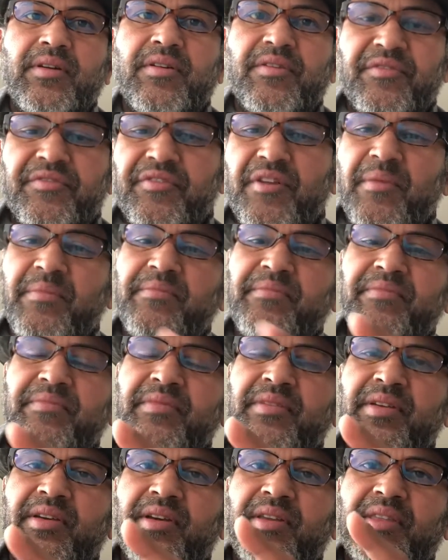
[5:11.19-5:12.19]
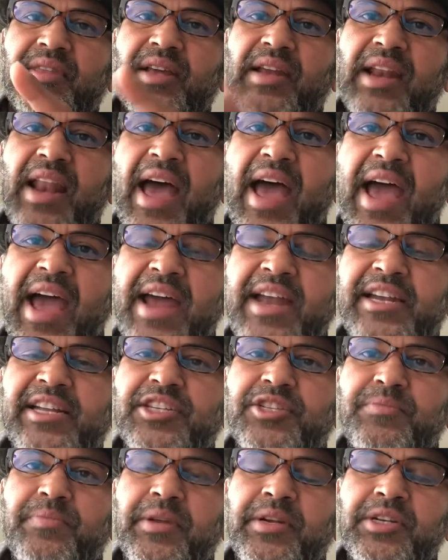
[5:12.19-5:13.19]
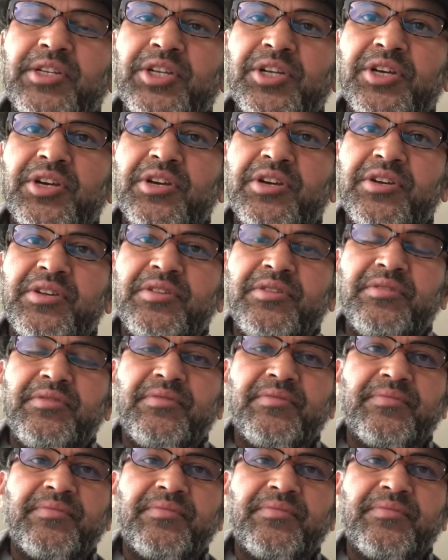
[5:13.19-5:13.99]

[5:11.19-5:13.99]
From the land has been turned,